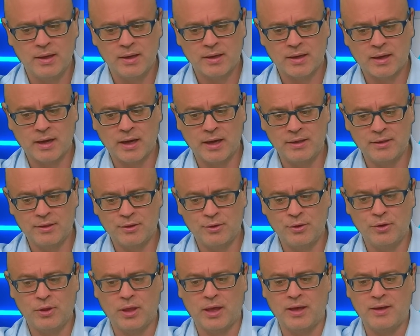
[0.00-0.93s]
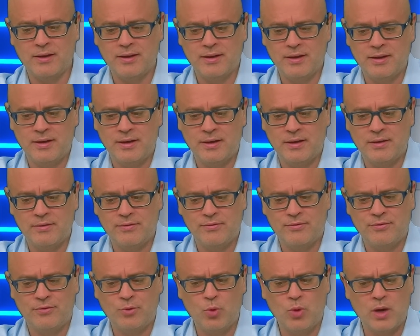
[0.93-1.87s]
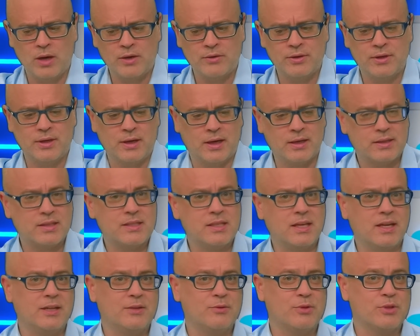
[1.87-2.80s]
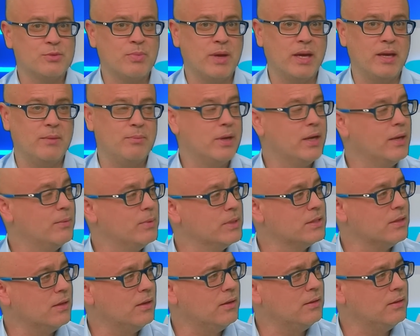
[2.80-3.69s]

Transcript: Going through the 400, I said it was pay Batal.